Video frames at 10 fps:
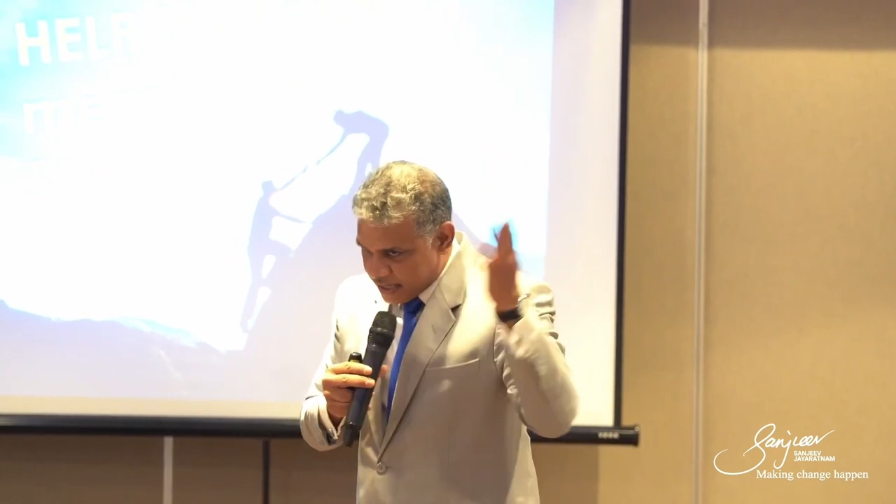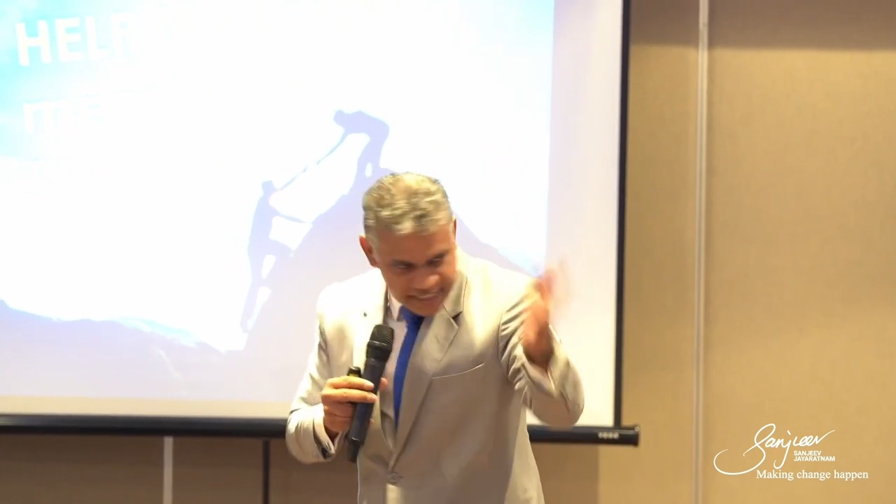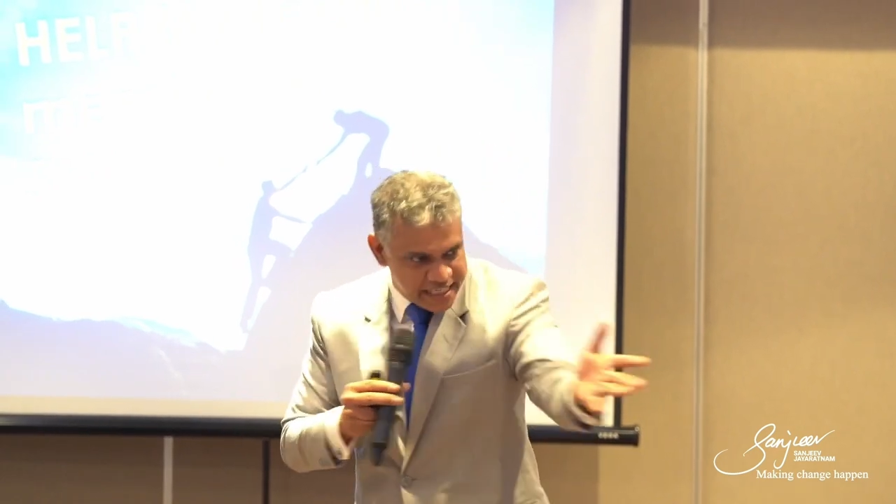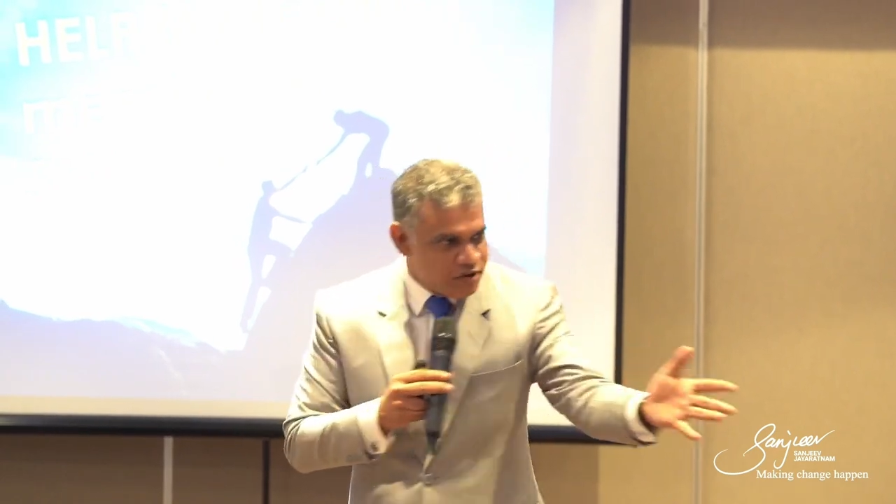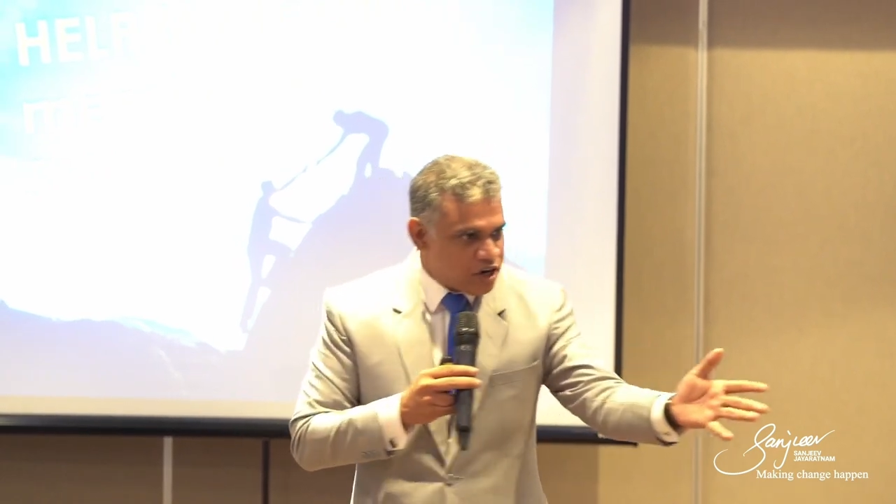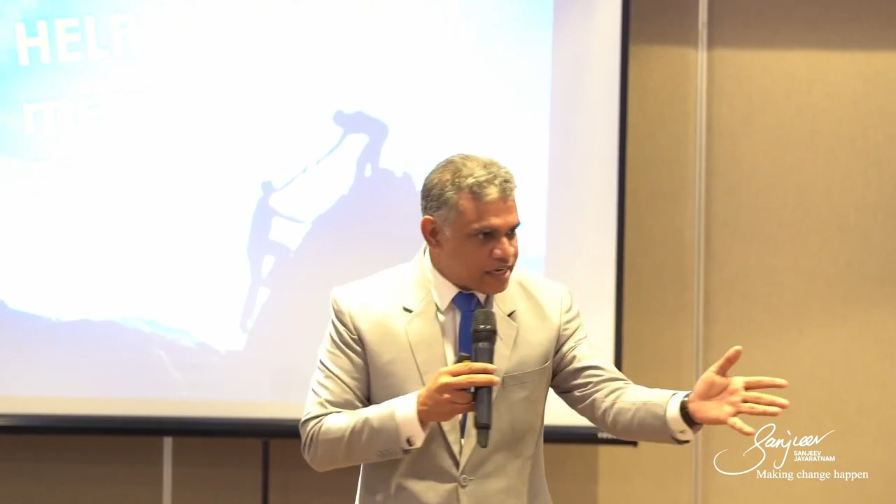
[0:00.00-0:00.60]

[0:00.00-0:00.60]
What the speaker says: achieve your